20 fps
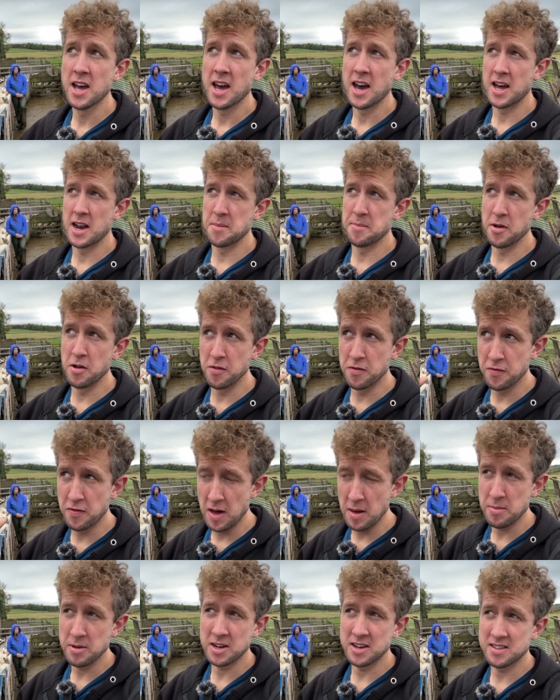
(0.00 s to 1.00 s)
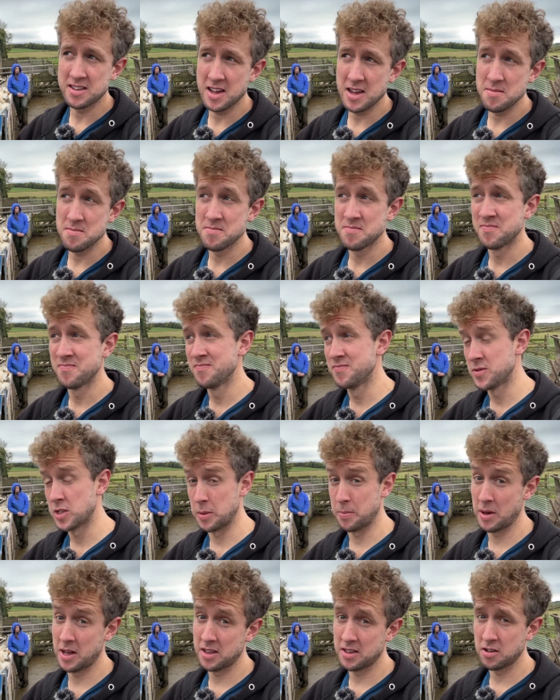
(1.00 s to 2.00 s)
And about February time,
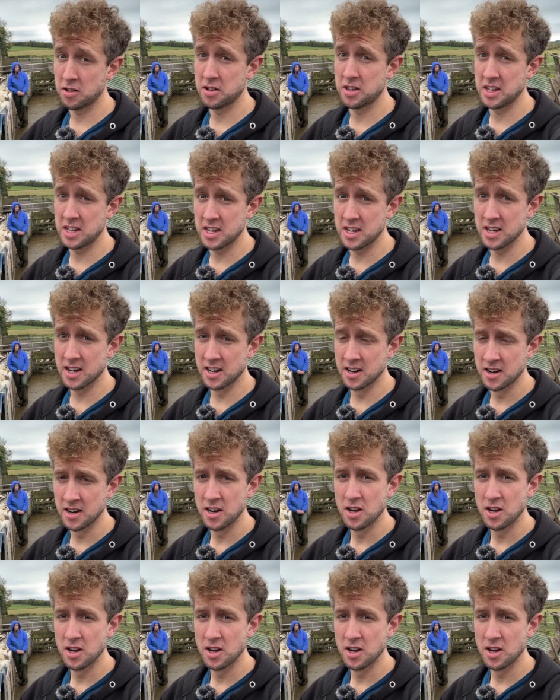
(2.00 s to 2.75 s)
depending on the year,